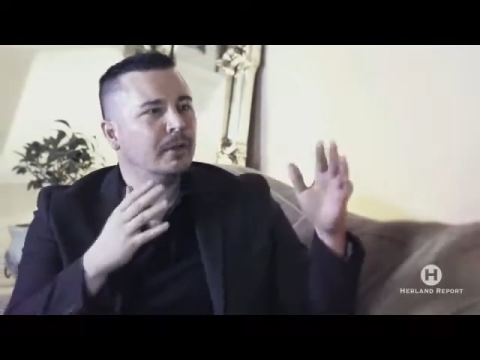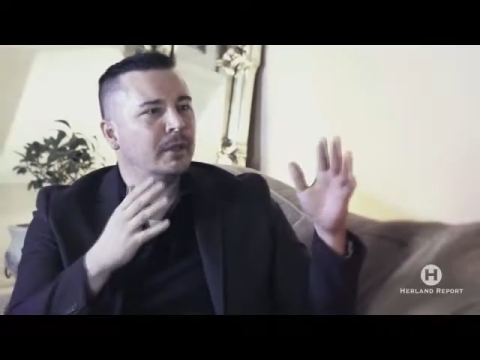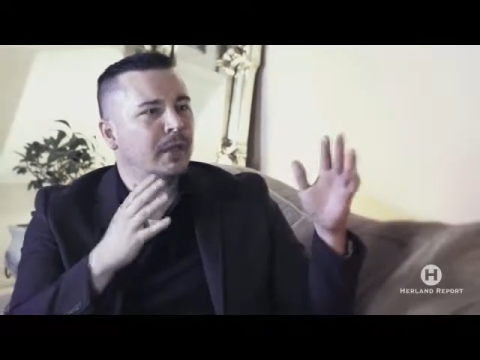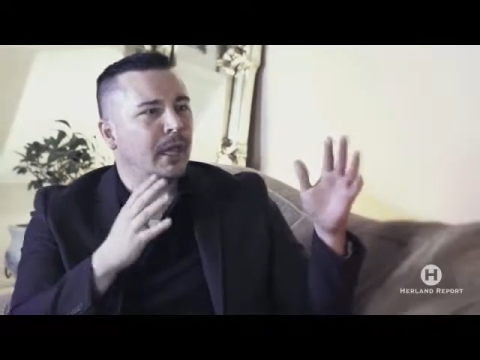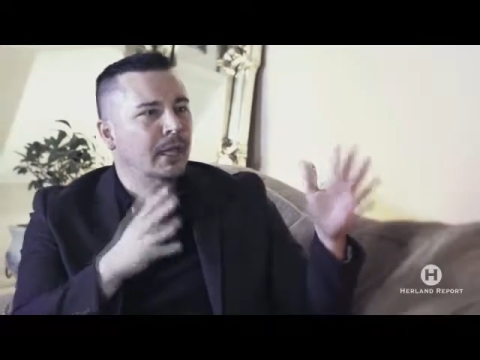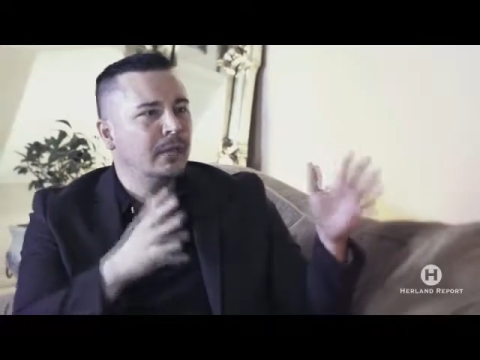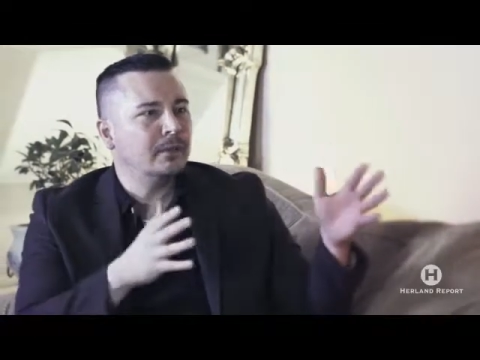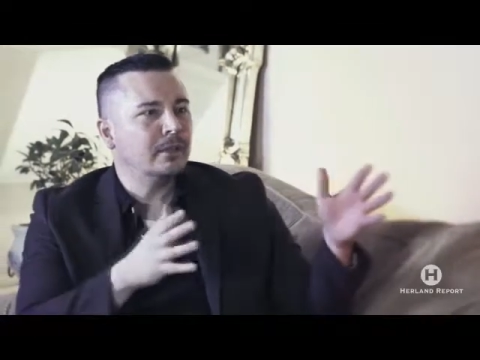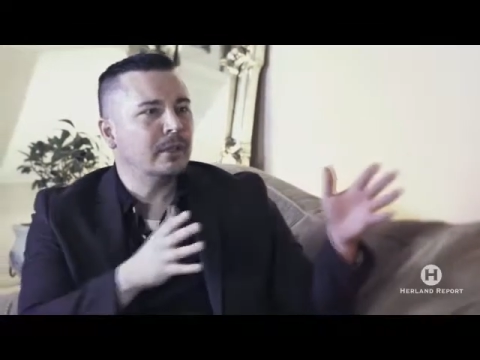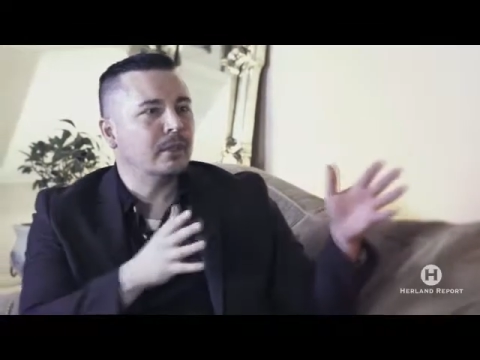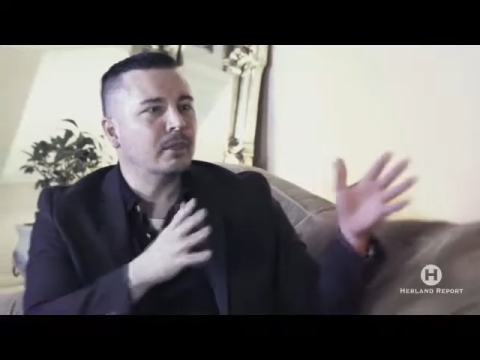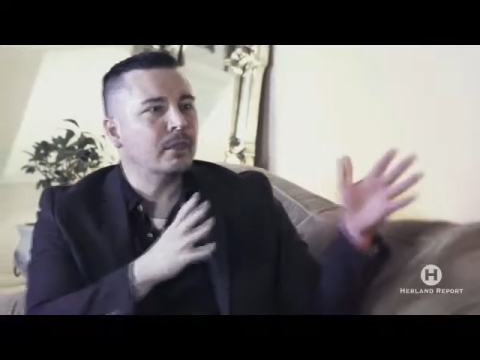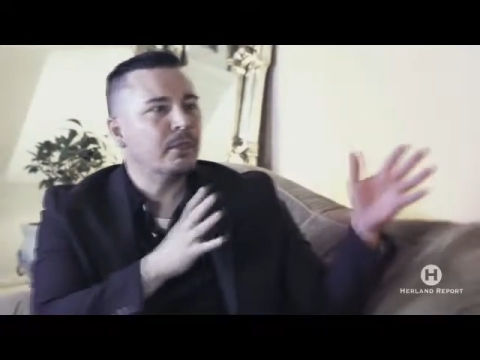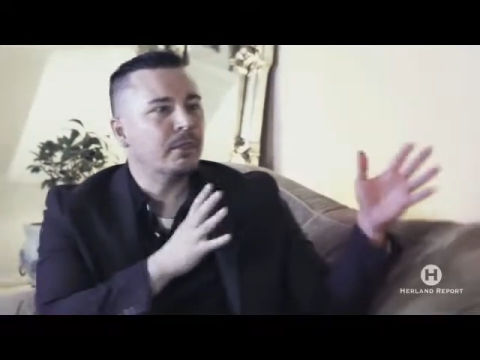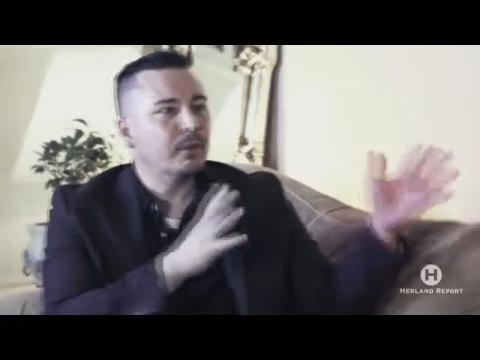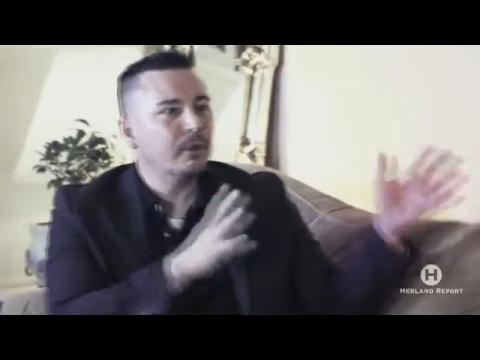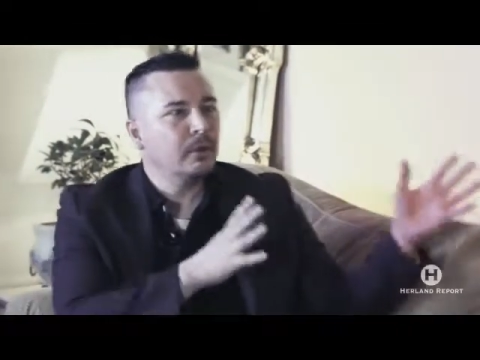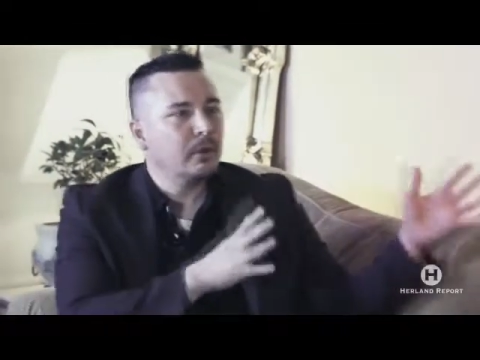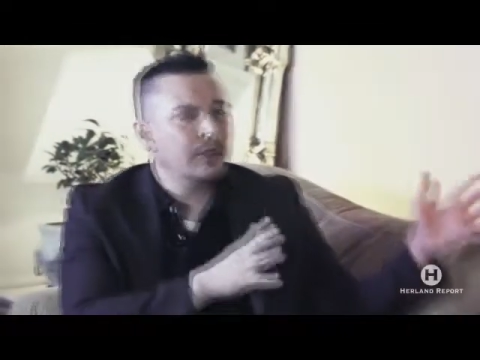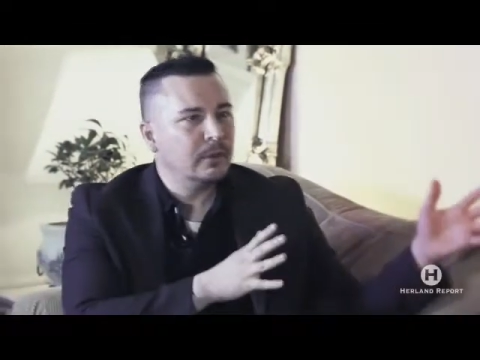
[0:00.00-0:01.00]
a
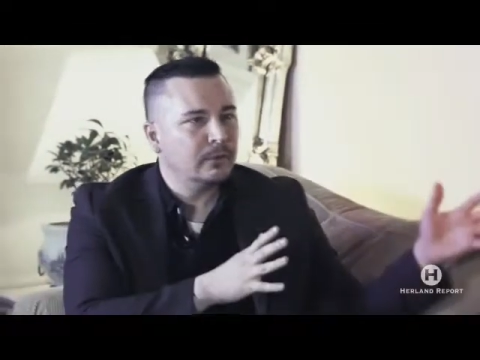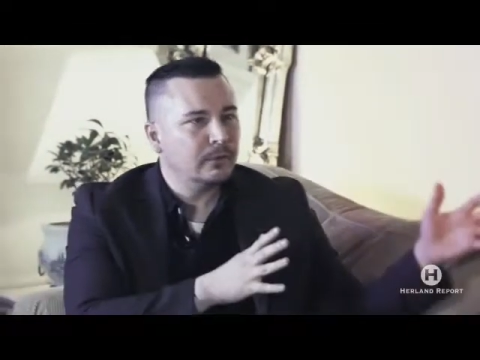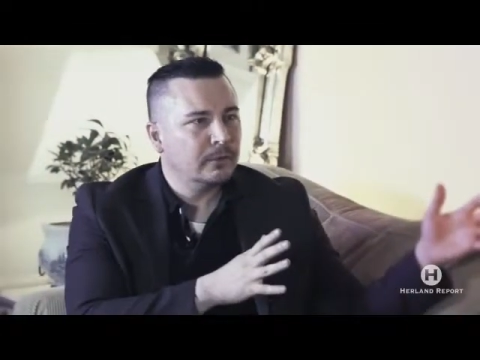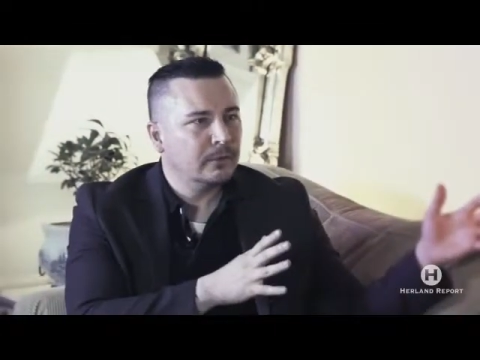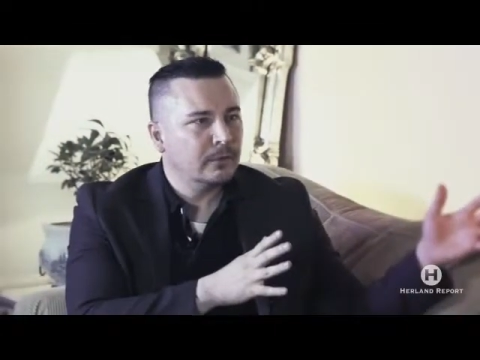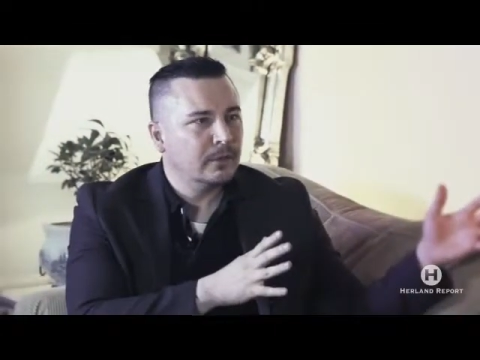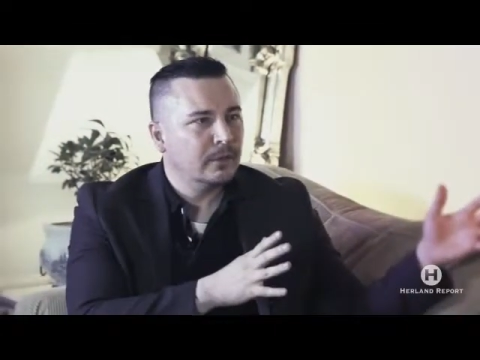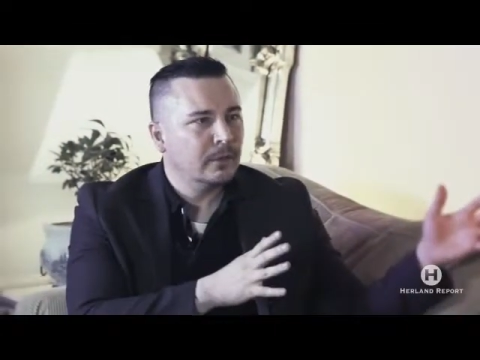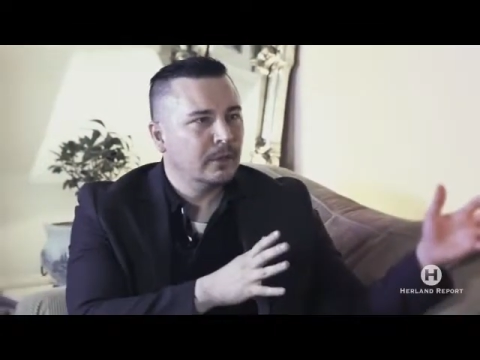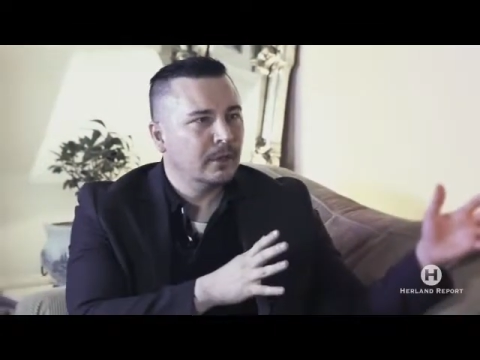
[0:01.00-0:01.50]
1930s